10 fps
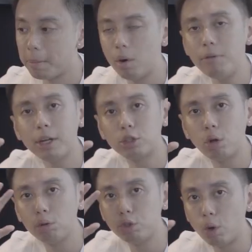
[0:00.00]
but what if I
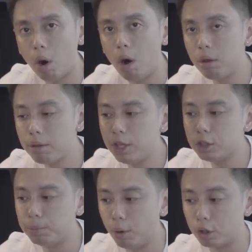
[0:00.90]
told you all
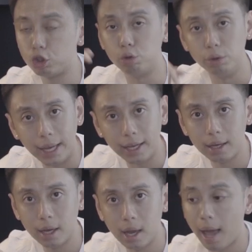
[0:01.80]
these books
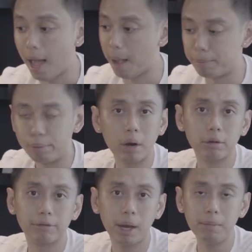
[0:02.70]
today, I'm proud
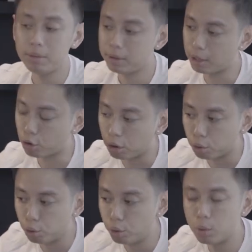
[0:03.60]
of them, they're
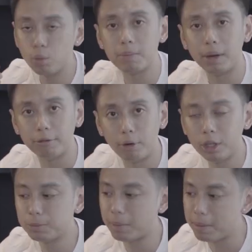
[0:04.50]
congruent with my
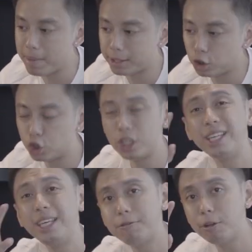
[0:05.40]
voice, my messaging,
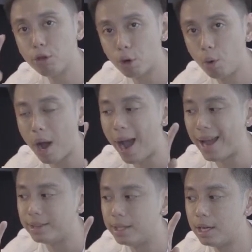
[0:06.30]
even though
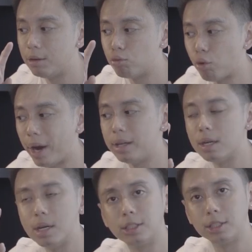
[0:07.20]
I didn't write
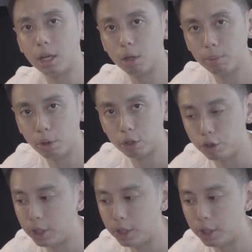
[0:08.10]
a single book. You